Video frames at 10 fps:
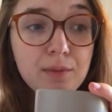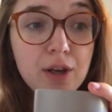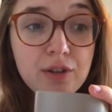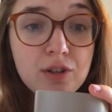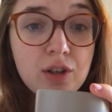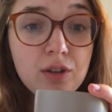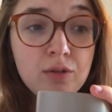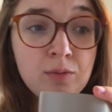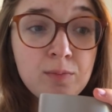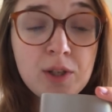going
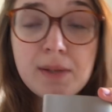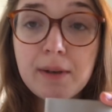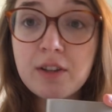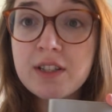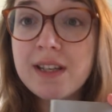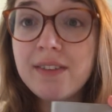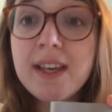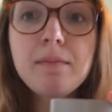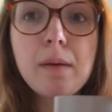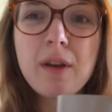to put something on the
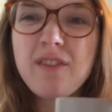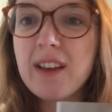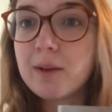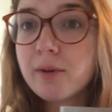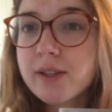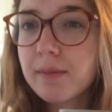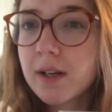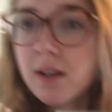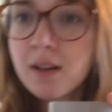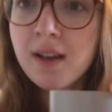TV, maybe a film or
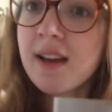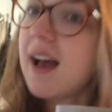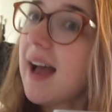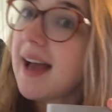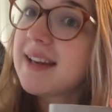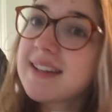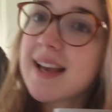something, and